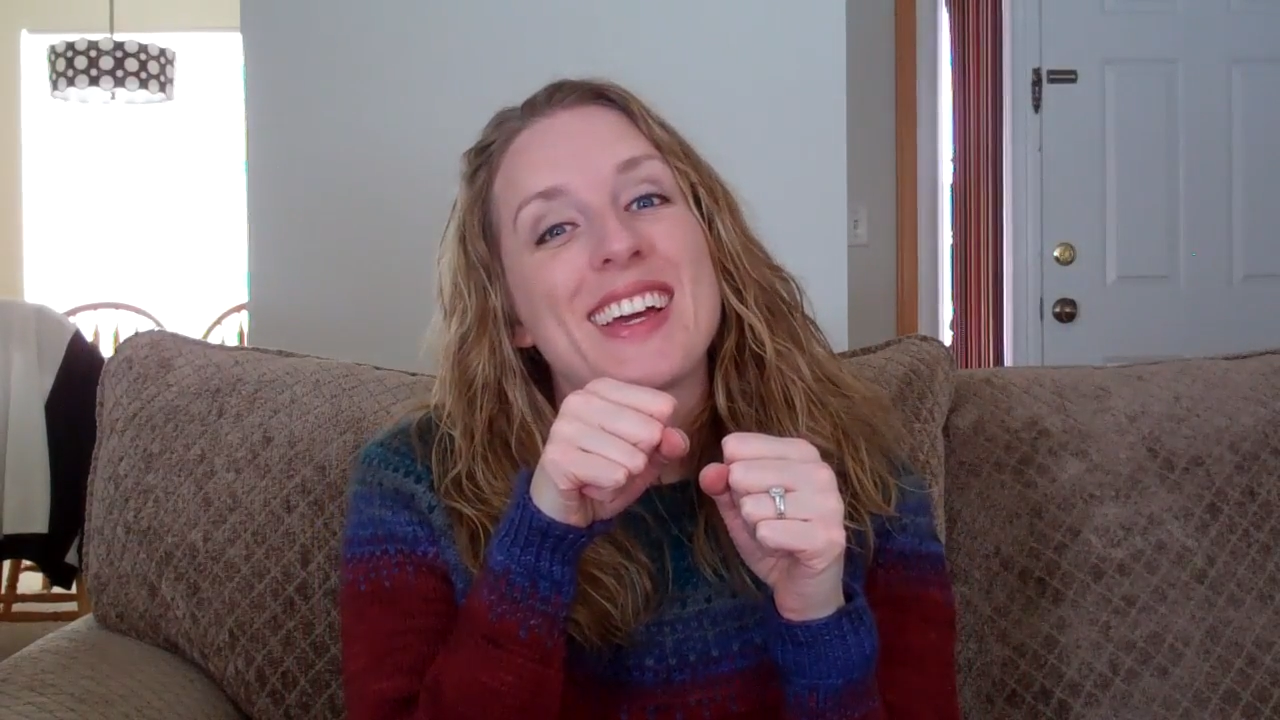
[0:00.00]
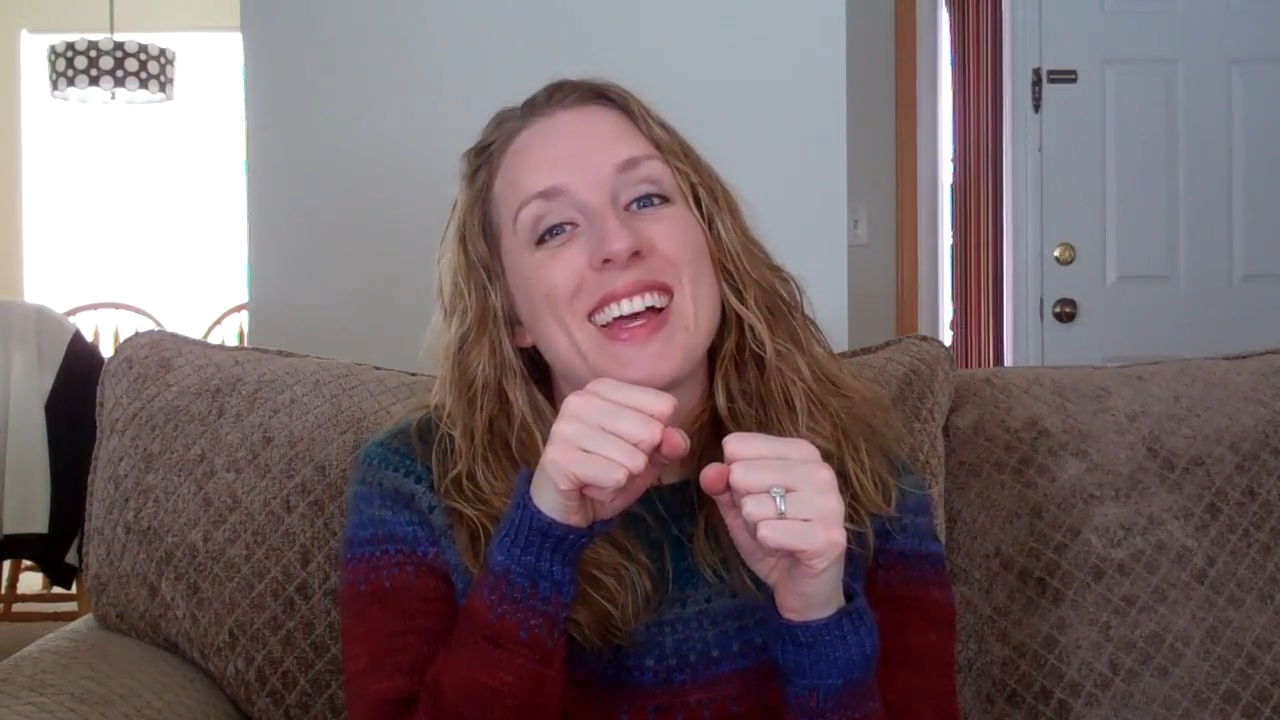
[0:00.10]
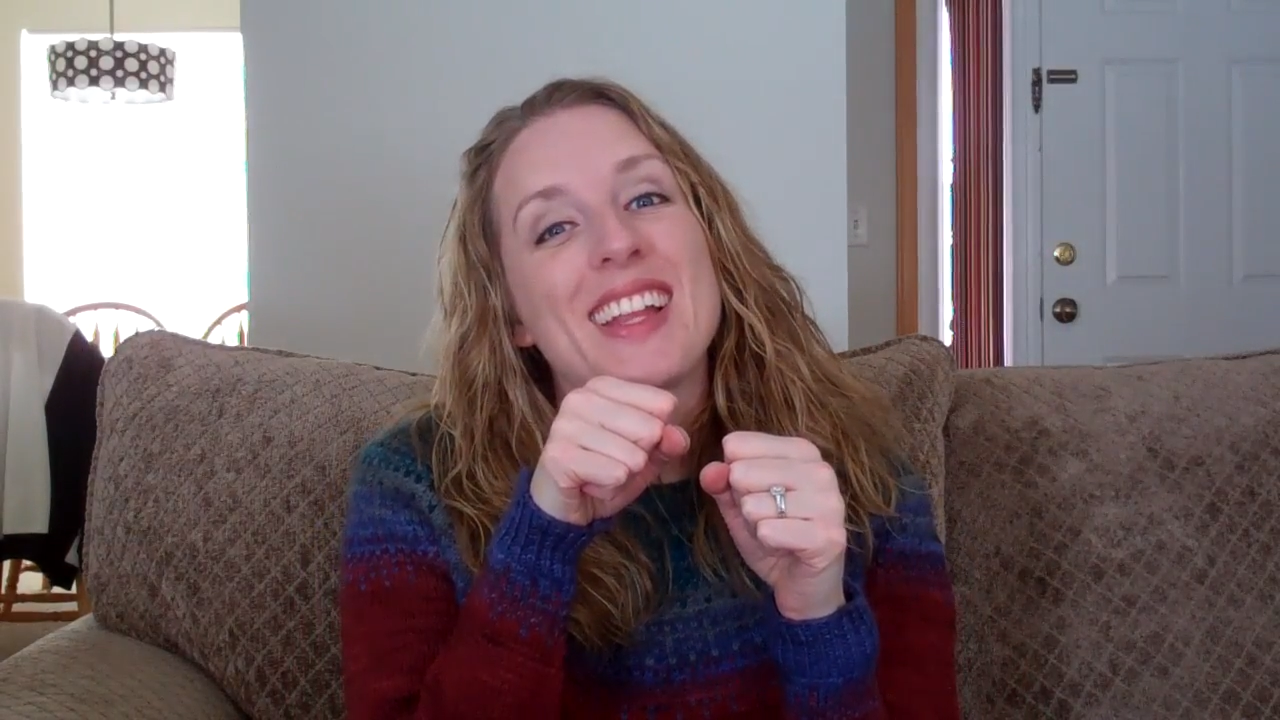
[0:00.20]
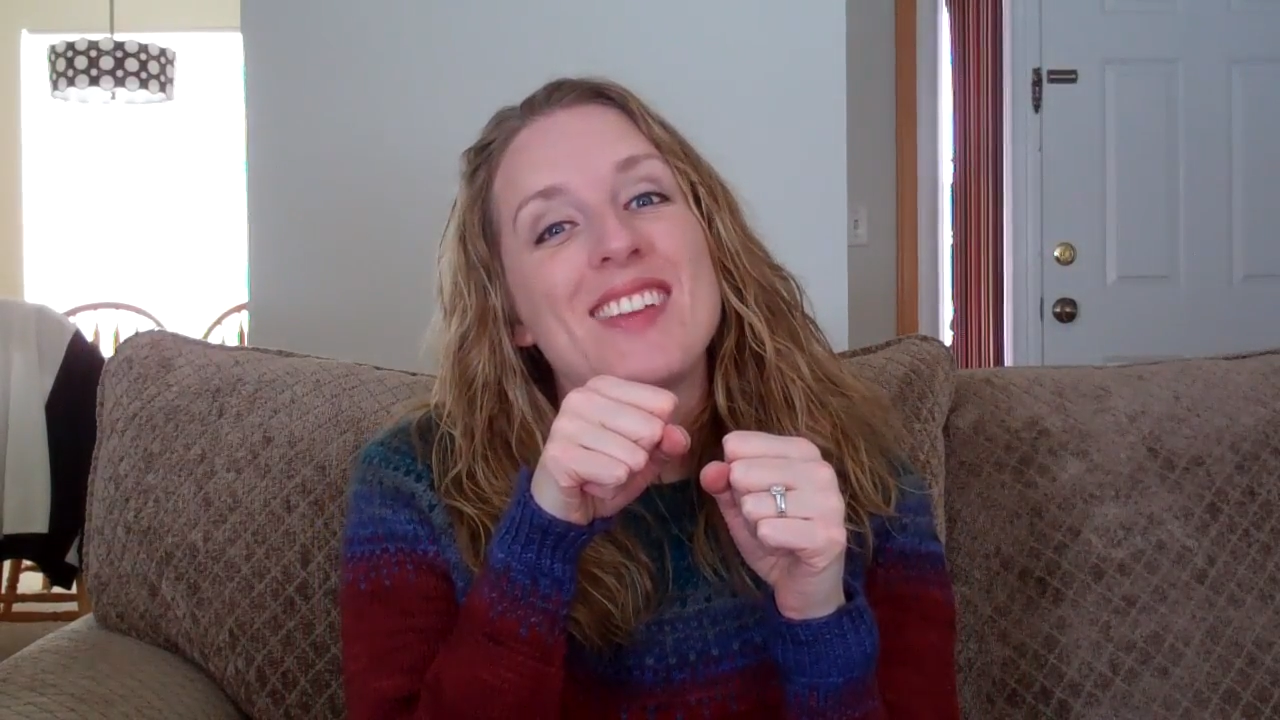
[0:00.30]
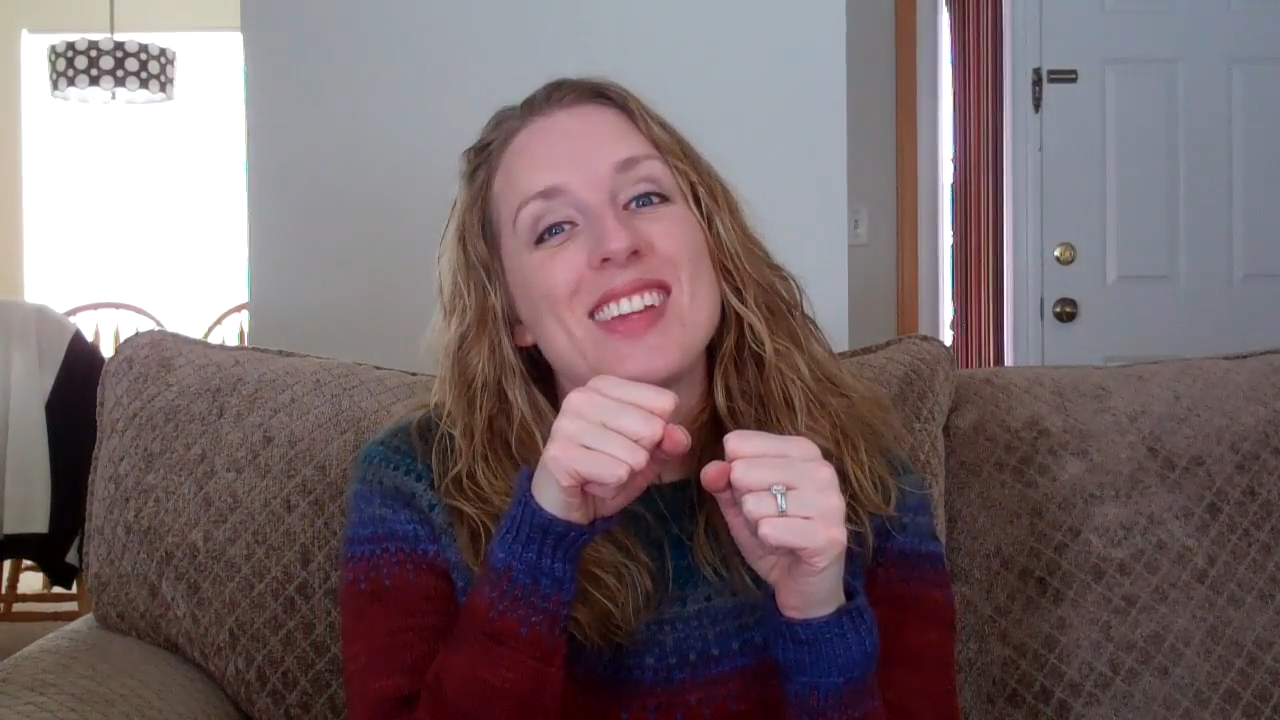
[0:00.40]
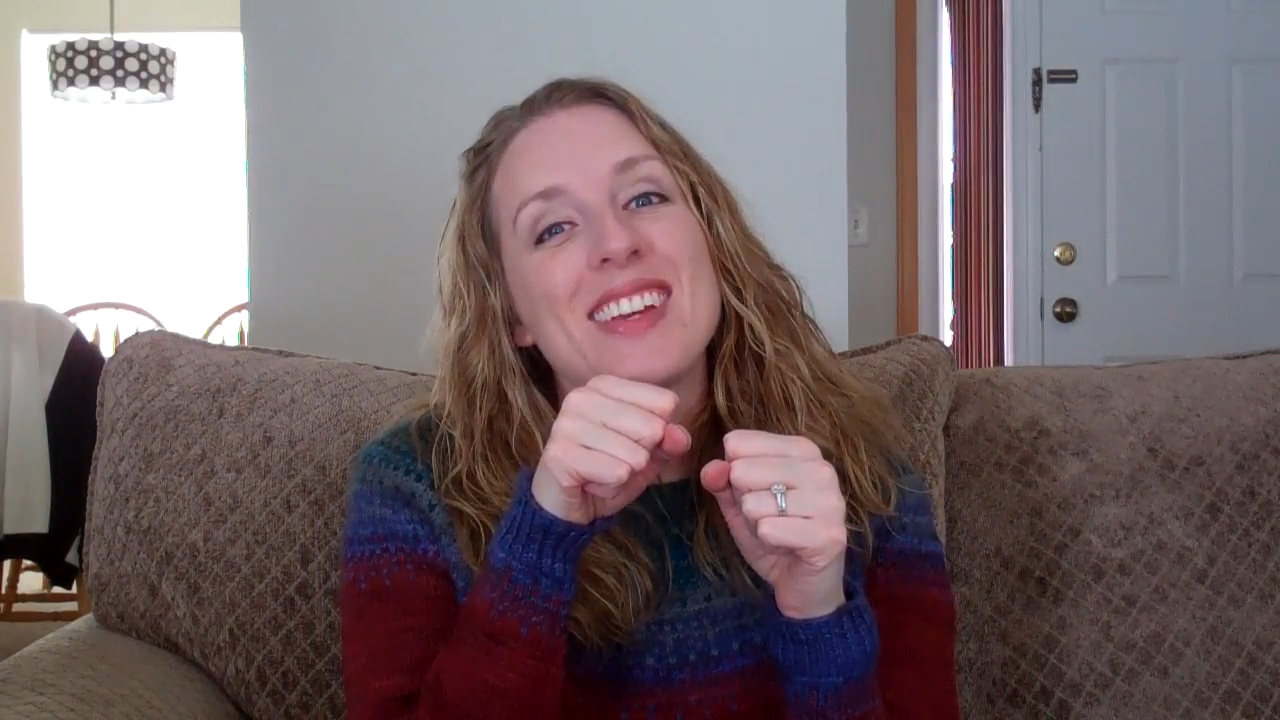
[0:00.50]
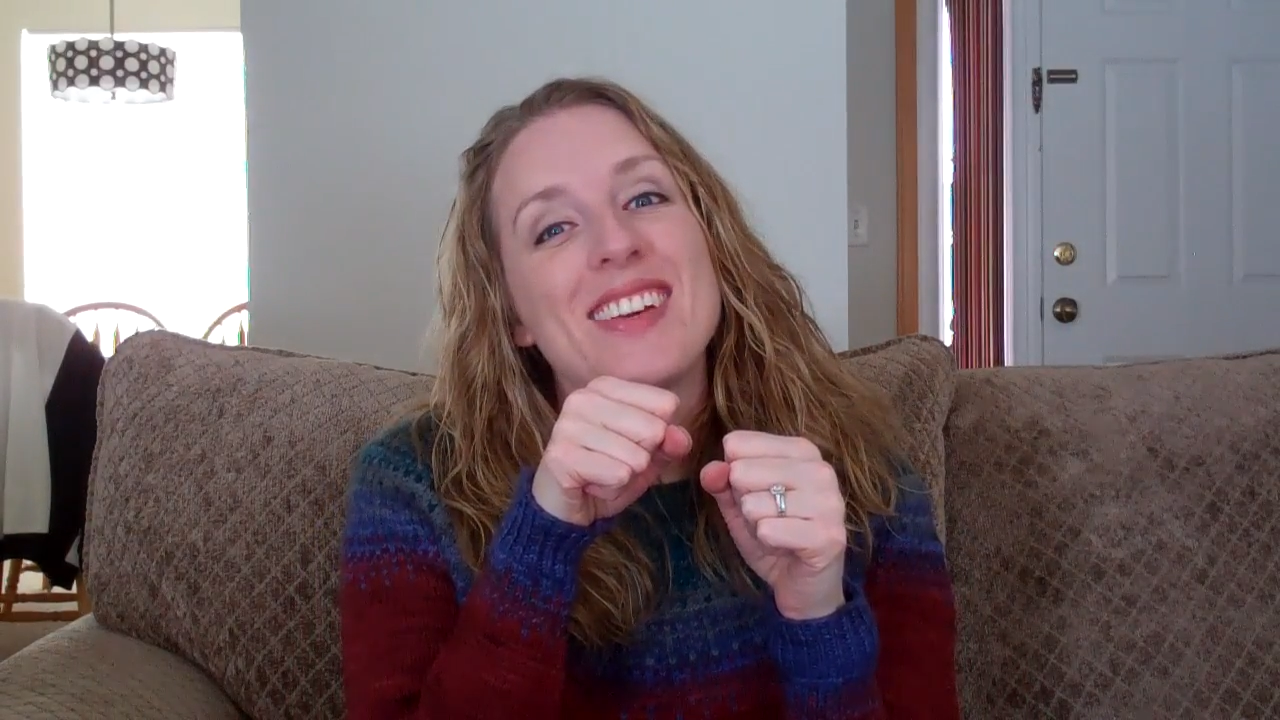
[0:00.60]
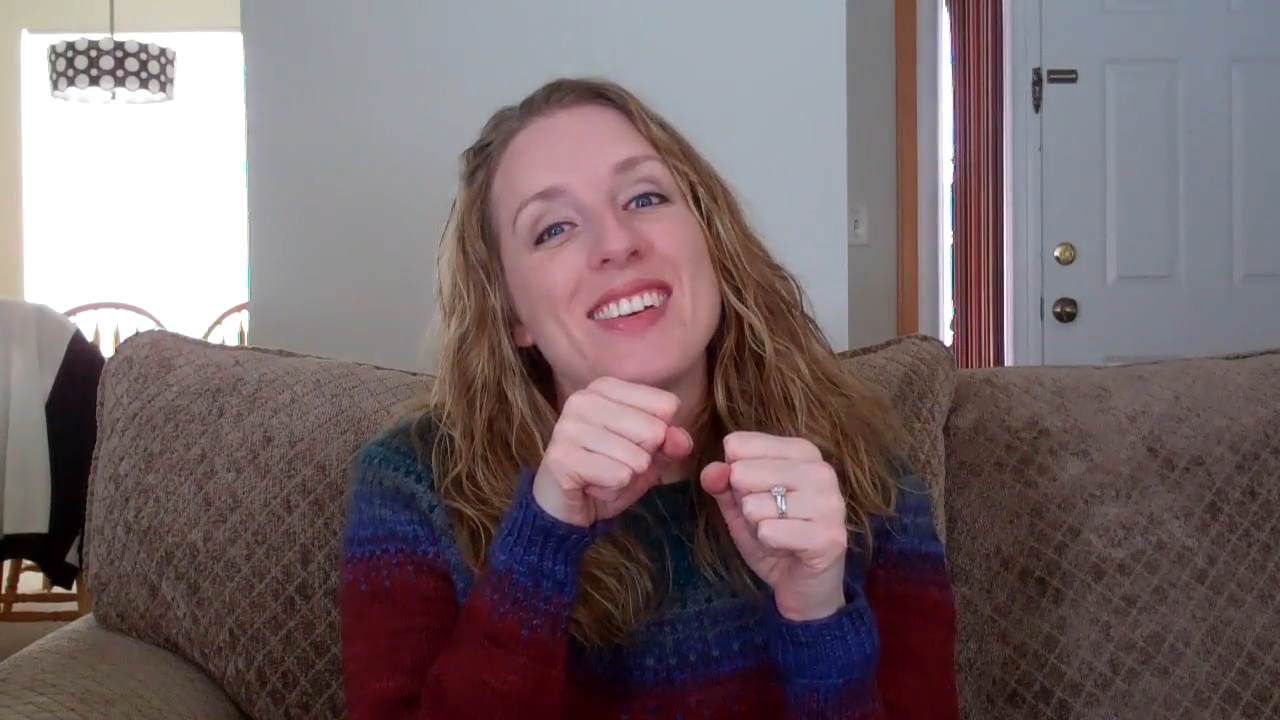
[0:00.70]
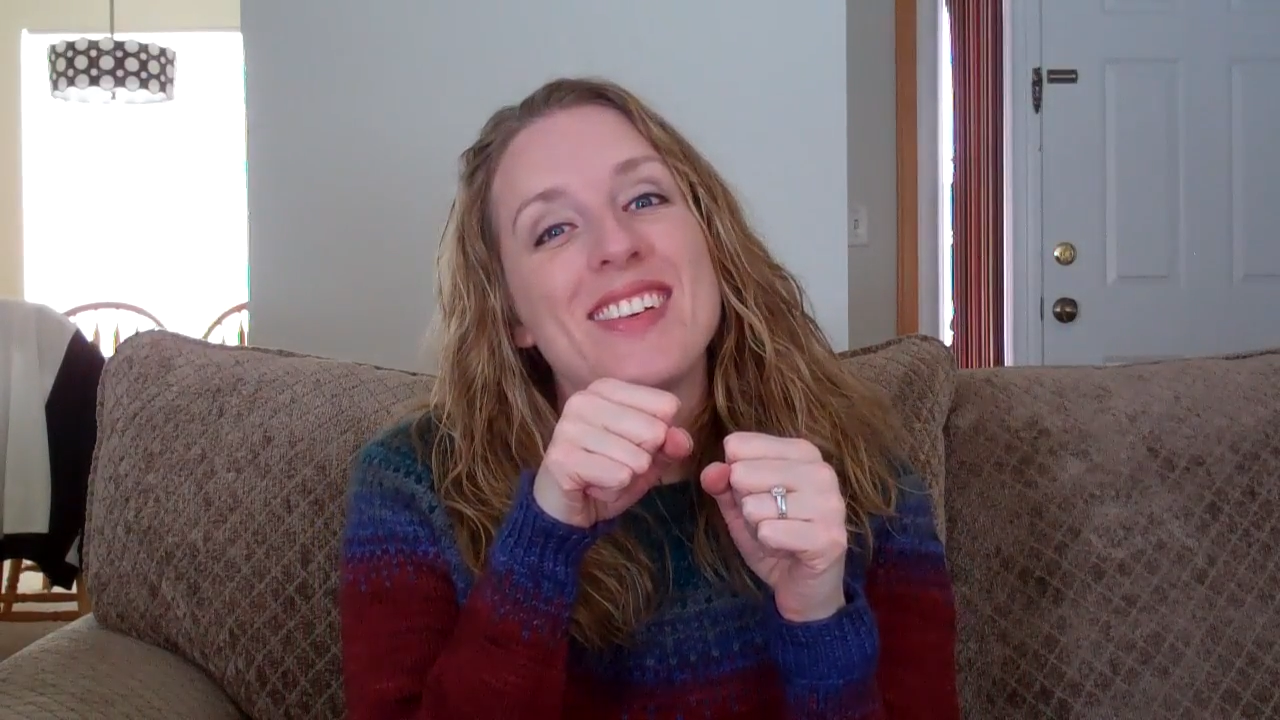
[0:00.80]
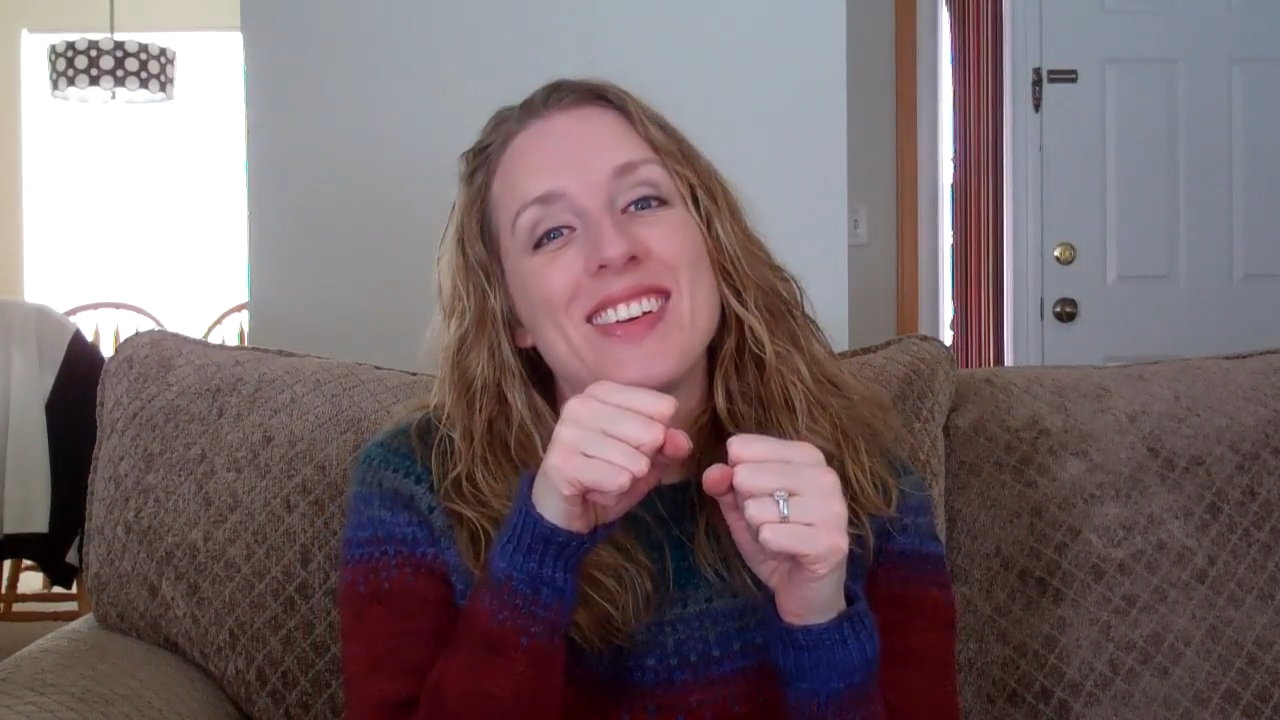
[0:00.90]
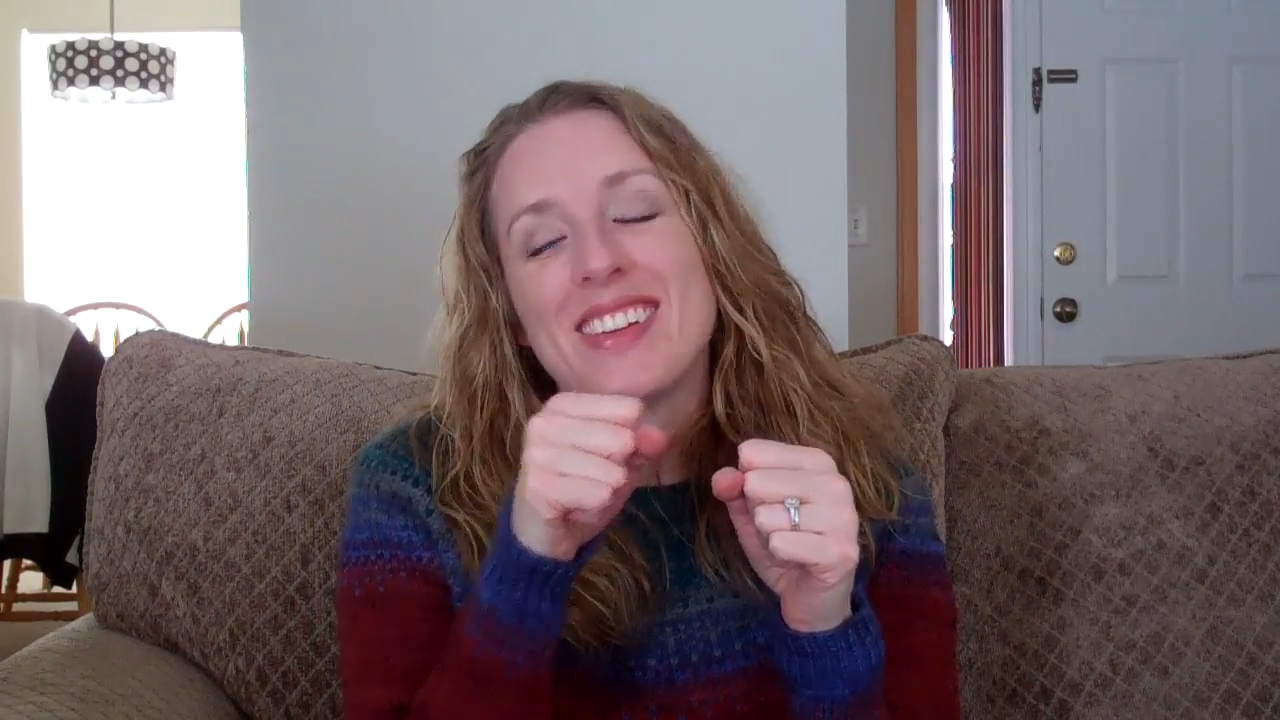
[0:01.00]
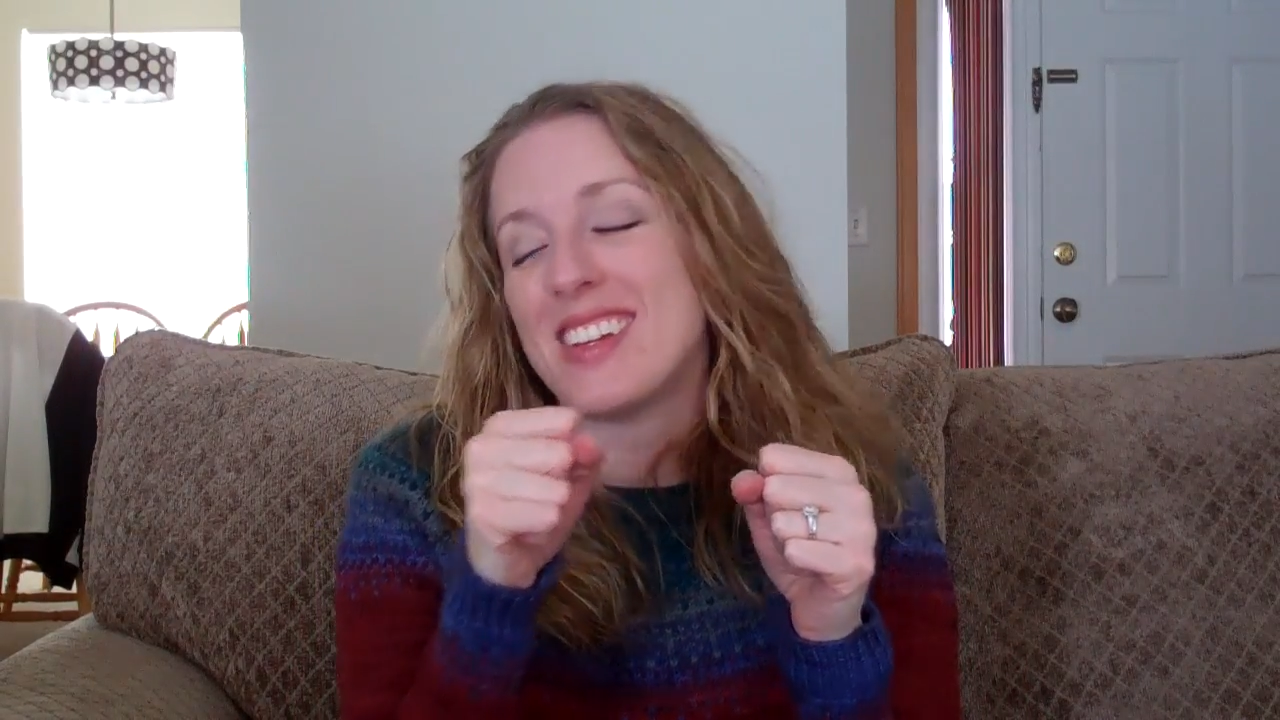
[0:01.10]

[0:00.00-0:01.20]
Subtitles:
I love you.